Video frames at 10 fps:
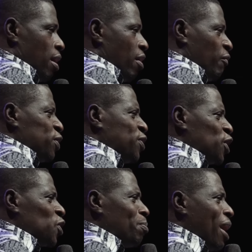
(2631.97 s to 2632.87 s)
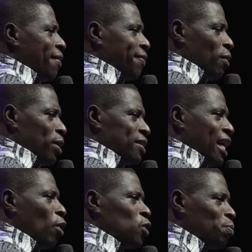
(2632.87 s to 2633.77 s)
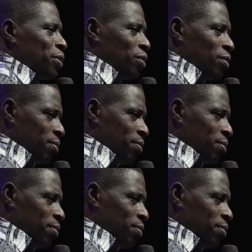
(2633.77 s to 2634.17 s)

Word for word: For 6 months, I was in that hospital.